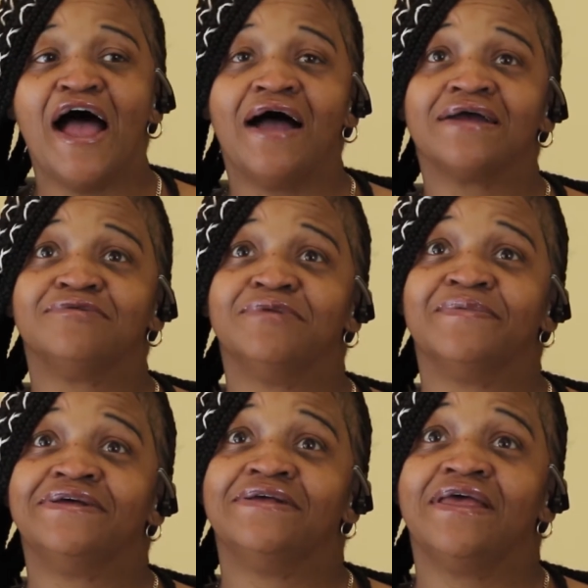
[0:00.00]
I can remember
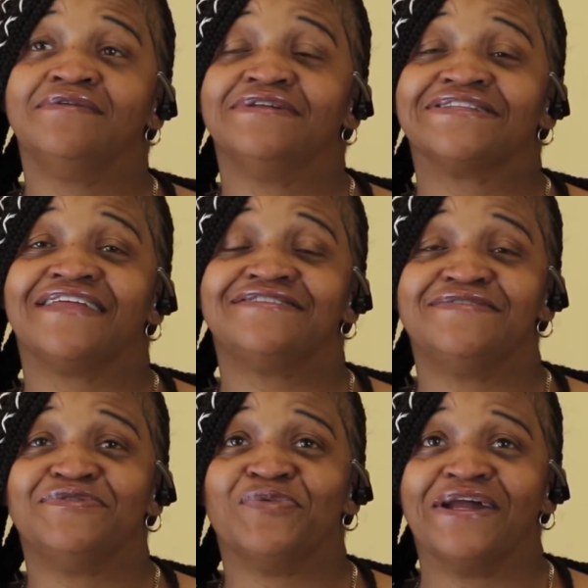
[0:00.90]
he looked at
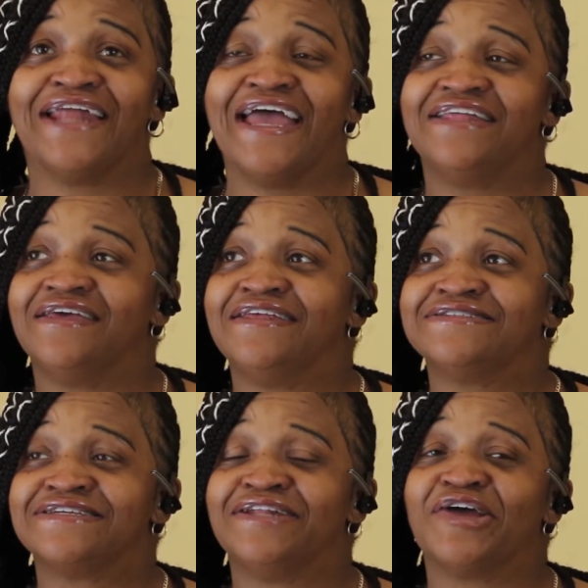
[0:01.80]
TV one night and he
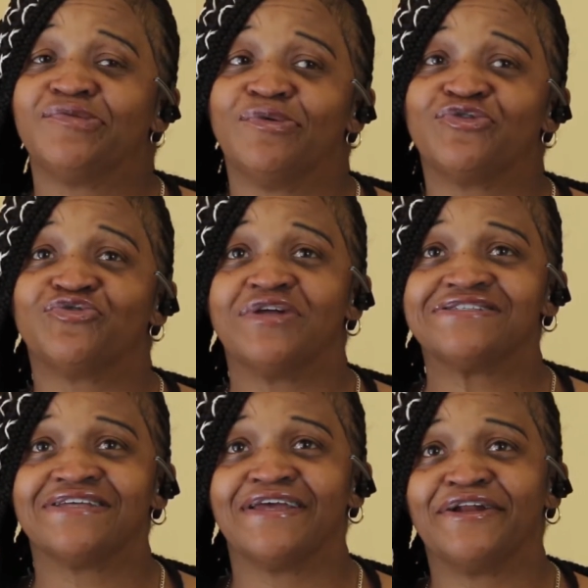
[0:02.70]
seen that commercial that
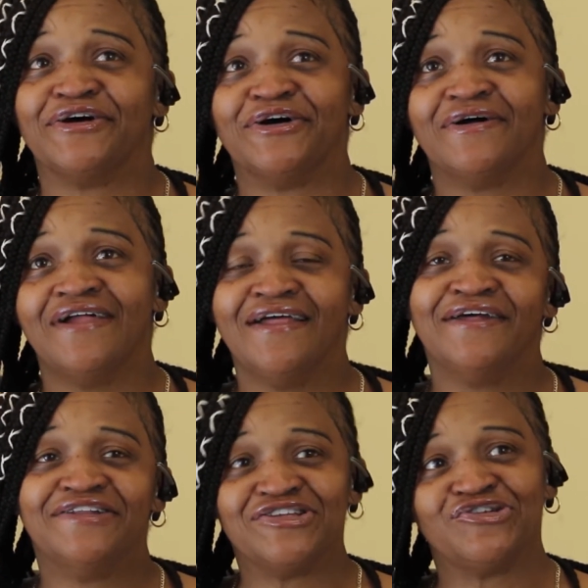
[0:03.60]
said,
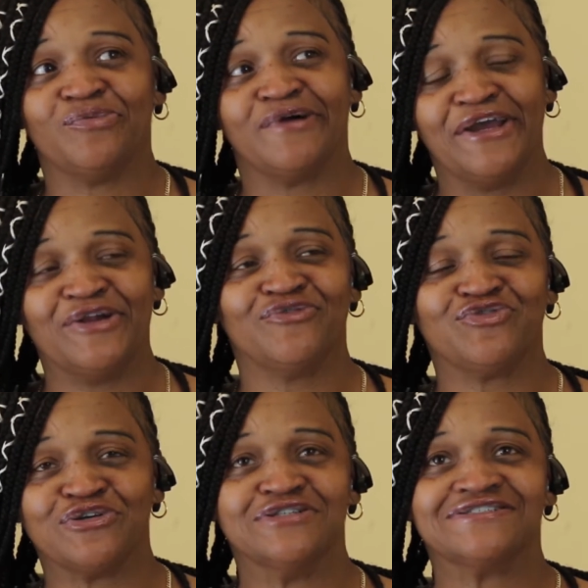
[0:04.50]
this is your brain on
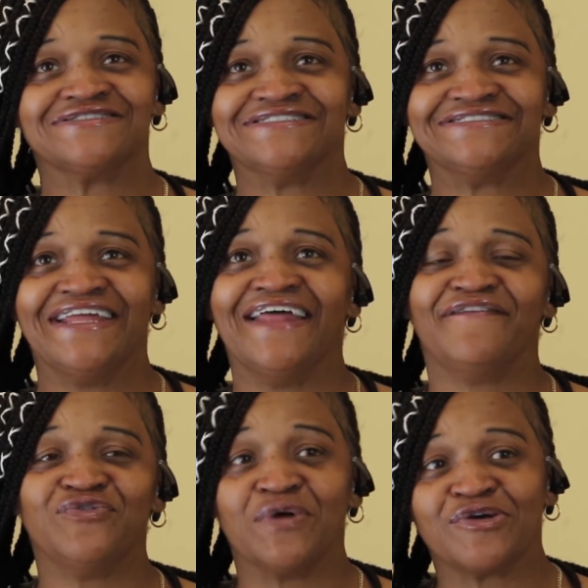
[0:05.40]
drugs, this and that.
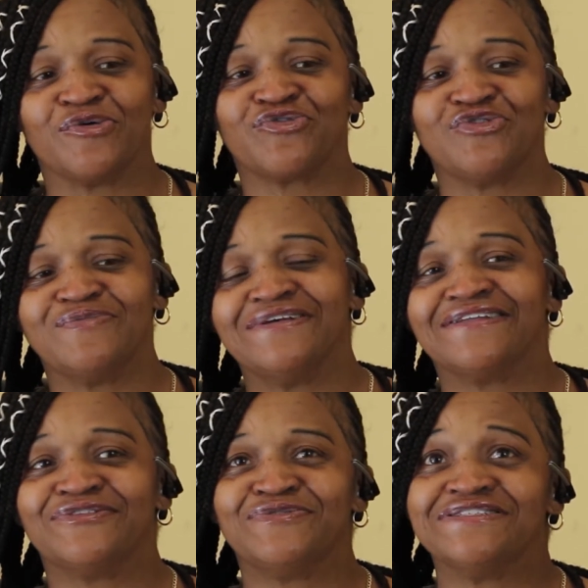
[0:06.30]
You want to go to
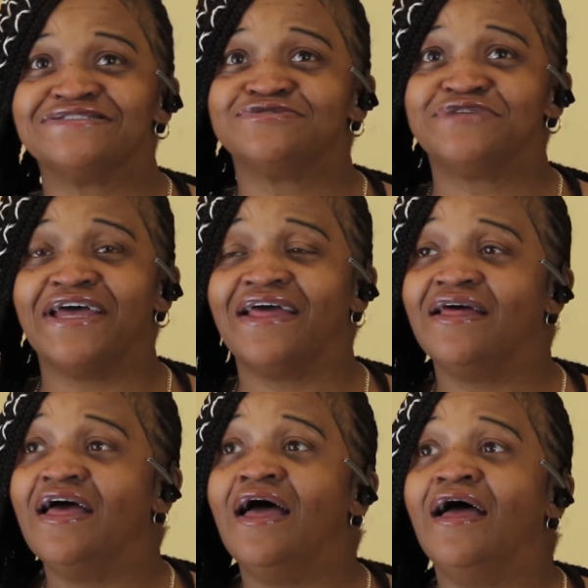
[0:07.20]
treatment, do this and do that.
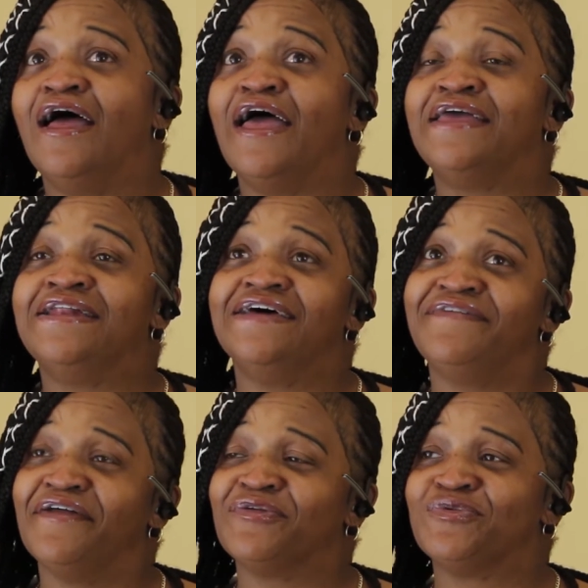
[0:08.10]
And he left
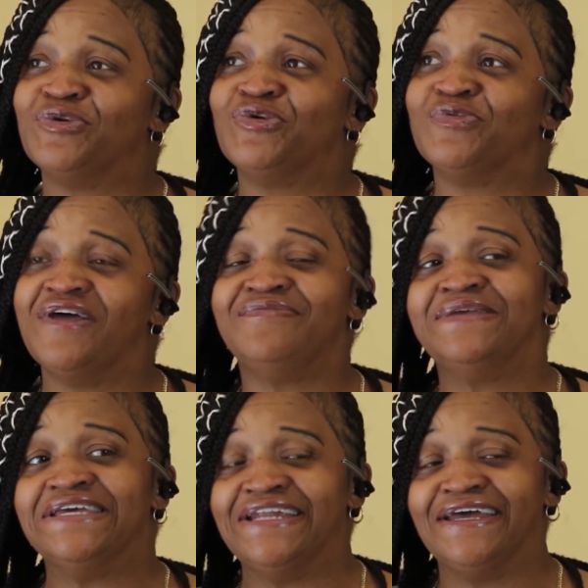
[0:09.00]
out the room, left
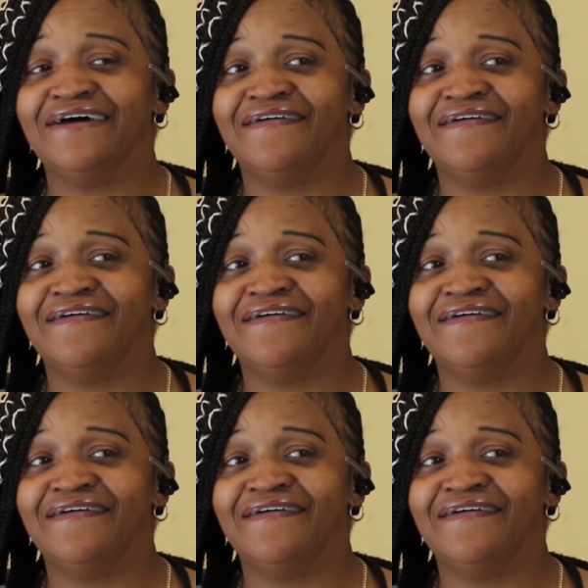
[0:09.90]
me in there.